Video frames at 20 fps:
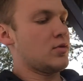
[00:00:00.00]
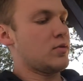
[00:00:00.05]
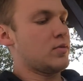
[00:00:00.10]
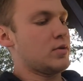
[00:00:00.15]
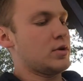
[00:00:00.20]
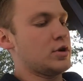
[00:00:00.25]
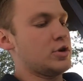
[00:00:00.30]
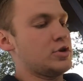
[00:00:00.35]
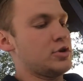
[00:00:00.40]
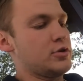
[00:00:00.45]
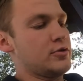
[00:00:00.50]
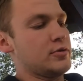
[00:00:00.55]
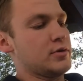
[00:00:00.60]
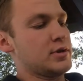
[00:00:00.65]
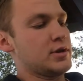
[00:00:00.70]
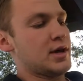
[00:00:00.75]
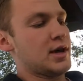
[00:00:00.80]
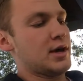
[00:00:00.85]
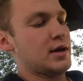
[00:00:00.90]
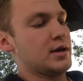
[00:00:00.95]
What you do
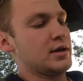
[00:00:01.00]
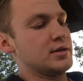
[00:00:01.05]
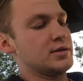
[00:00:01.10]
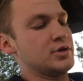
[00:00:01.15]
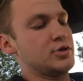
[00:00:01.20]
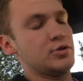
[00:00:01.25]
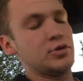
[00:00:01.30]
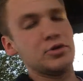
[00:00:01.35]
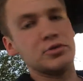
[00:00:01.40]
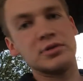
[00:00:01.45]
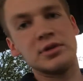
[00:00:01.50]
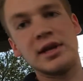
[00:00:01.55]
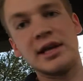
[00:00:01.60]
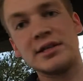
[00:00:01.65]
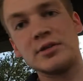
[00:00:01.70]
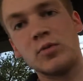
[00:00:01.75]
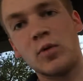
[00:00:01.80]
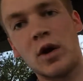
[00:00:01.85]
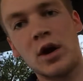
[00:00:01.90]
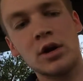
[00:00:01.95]
with that is you use
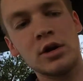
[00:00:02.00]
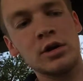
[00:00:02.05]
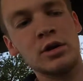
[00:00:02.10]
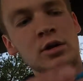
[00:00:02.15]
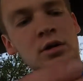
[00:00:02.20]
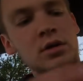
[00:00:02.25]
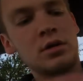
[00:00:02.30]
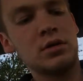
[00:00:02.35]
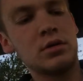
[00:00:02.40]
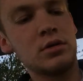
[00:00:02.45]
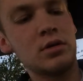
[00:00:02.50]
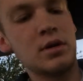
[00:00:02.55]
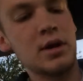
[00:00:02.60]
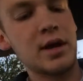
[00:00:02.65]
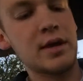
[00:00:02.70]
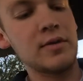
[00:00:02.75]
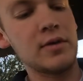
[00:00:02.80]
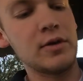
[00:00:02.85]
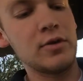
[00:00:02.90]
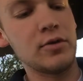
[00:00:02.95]
less water,
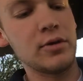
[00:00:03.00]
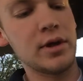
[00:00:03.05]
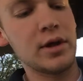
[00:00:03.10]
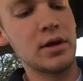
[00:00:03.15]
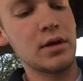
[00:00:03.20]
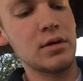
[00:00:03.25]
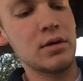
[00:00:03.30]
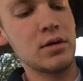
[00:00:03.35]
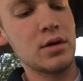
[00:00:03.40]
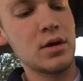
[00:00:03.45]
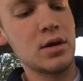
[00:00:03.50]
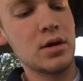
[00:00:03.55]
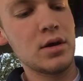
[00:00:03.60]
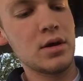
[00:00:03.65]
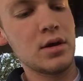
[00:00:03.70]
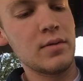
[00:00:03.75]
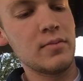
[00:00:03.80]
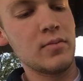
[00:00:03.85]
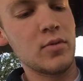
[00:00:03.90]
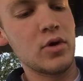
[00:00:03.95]
and then you'll get
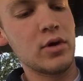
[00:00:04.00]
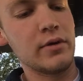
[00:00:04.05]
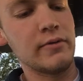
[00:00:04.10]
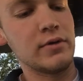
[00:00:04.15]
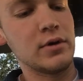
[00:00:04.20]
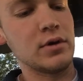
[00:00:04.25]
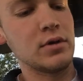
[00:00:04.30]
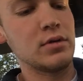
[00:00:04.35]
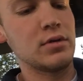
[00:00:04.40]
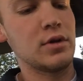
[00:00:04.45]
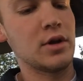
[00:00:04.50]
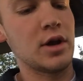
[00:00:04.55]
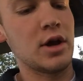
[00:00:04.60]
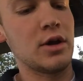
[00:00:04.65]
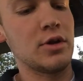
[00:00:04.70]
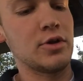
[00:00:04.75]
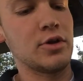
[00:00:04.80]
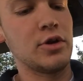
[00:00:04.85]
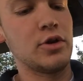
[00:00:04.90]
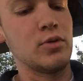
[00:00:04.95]
more of the
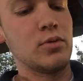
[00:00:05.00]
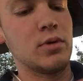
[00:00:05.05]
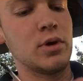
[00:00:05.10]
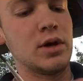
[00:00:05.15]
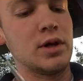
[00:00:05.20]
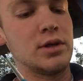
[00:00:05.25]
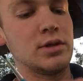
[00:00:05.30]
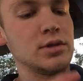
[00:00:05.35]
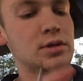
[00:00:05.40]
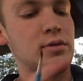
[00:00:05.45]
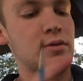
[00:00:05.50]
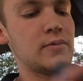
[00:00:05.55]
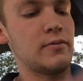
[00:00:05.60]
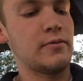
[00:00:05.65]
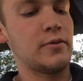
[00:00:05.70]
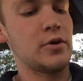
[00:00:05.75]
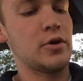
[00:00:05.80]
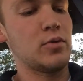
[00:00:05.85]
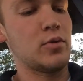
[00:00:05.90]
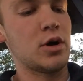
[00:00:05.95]
color you want
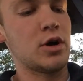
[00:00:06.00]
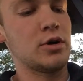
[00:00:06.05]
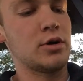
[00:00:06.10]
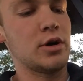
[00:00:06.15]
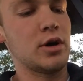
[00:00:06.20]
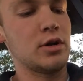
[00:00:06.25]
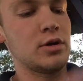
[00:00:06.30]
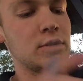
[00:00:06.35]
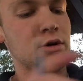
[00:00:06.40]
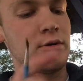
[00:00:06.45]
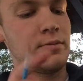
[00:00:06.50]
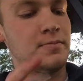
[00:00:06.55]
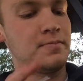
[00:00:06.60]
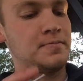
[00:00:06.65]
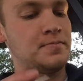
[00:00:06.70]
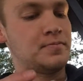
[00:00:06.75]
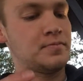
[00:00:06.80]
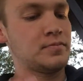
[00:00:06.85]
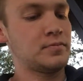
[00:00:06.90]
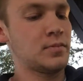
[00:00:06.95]
for your watercolor.
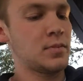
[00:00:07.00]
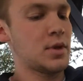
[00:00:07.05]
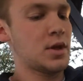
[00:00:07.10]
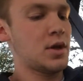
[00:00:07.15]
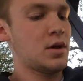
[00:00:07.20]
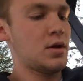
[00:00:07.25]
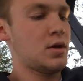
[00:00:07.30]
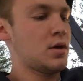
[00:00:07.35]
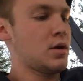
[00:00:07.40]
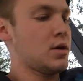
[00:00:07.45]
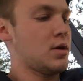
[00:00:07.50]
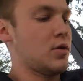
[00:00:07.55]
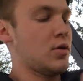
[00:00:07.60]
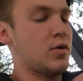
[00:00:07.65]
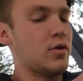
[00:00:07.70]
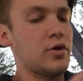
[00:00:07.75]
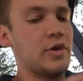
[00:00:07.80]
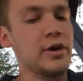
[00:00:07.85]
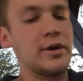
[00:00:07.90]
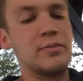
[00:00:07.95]

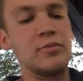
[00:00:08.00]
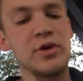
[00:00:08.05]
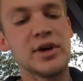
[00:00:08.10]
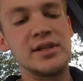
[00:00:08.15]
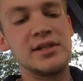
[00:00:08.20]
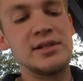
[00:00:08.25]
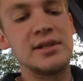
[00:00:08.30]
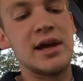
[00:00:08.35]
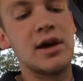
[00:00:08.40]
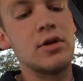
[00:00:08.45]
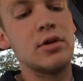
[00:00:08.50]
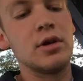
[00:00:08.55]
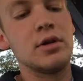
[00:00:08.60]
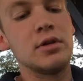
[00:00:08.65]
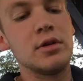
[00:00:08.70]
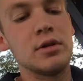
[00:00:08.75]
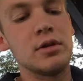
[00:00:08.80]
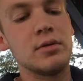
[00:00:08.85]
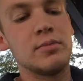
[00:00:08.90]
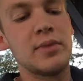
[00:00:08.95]
Or you can press down
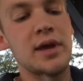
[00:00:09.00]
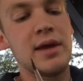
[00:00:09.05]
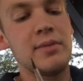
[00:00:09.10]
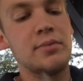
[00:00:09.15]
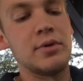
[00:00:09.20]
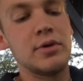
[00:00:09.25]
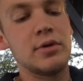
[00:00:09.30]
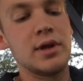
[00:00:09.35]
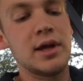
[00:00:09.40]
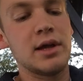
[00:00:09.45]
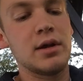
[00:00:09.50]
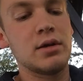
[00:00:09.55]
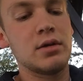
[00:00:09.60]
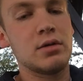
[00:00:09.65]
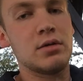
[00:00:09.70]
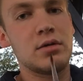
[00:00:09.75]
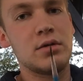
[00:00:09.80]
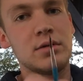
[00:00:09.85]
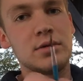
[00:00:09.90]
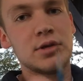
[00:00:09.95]
on the paper like
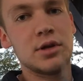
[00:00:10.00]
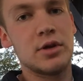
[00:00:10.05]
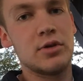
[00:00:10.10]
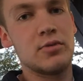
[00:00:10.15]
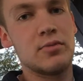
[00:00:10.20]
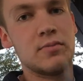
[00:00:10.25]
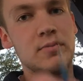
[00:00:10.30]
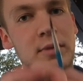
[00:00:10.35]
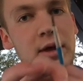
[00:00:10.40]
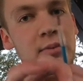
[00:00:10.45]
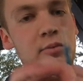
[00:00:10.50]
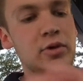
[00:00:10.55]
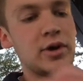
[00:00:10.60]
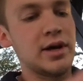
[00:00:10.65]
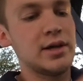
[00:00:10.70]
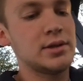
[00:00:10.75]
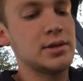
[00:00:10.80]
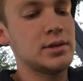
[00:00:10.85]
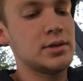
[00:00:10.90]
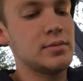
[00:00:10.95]
so, like
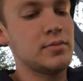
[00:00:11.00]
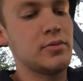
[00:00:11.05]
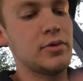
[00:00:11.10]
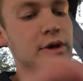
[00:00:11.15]
press,